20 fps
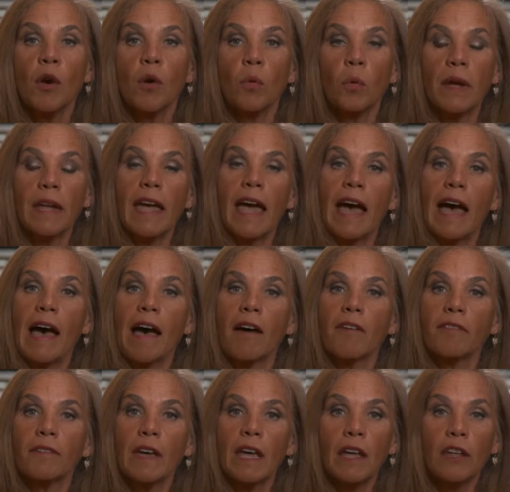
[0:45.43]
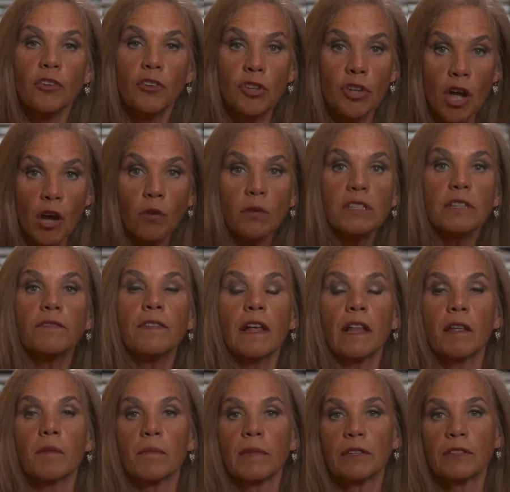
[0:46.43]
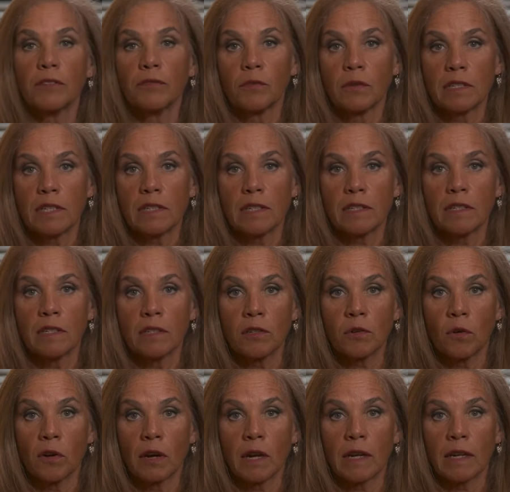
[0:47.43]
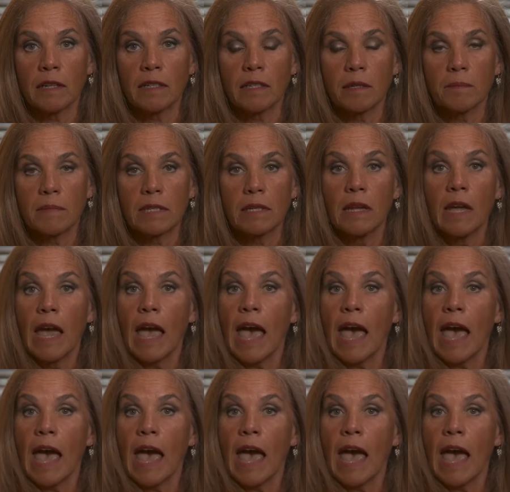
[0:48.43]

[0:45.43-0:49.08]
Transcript: we have no development of resistant organisms.